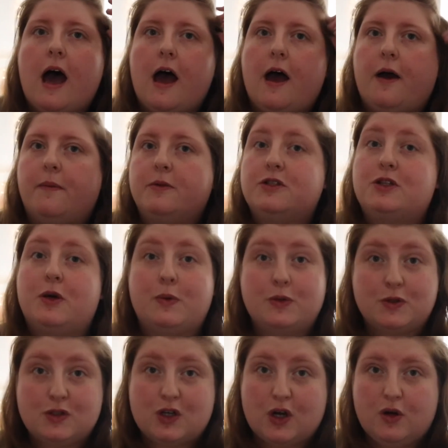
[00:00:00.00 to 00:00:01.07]
So we'll
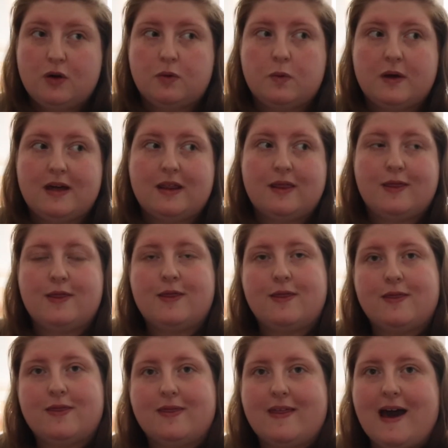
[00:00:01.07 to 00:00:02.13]
start with
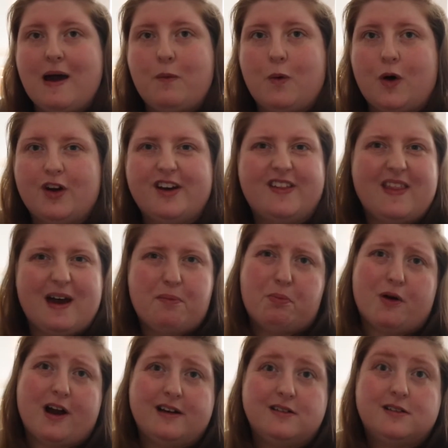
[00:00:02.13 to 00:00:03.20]
that one and that
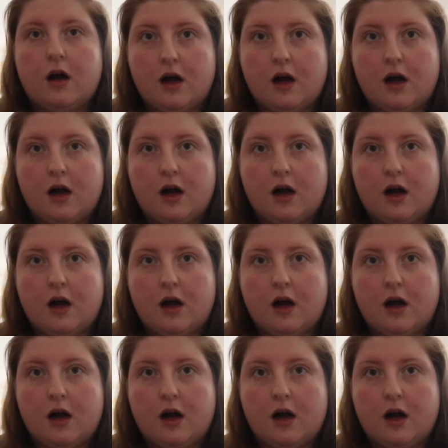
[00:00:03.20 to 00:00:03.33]
brand.